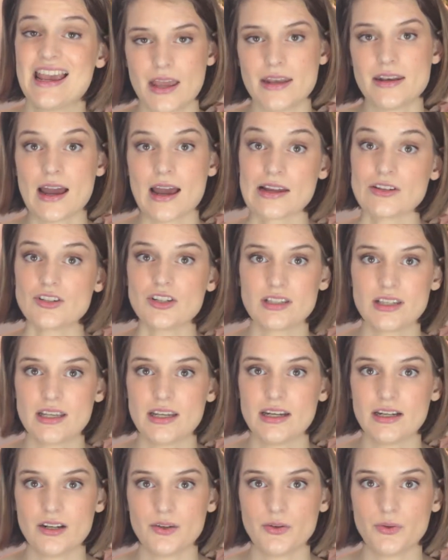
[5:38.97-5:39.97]
and not just
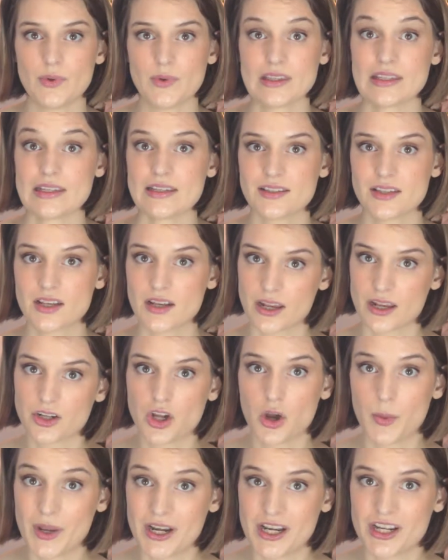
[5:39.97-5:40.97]
landed on what this
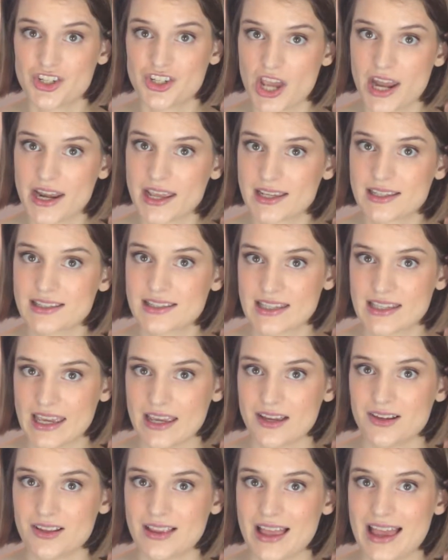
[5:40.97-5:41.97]
non-comedogenic
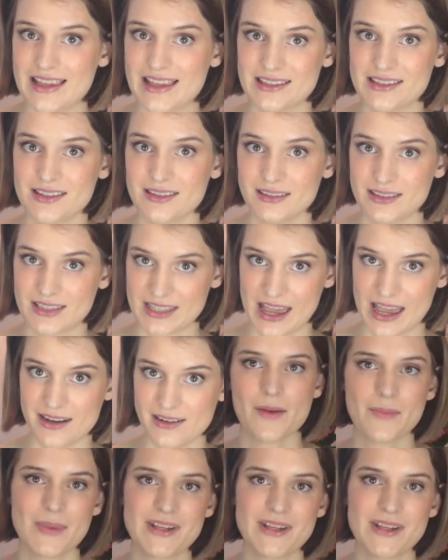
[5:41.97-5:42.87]
scale has said.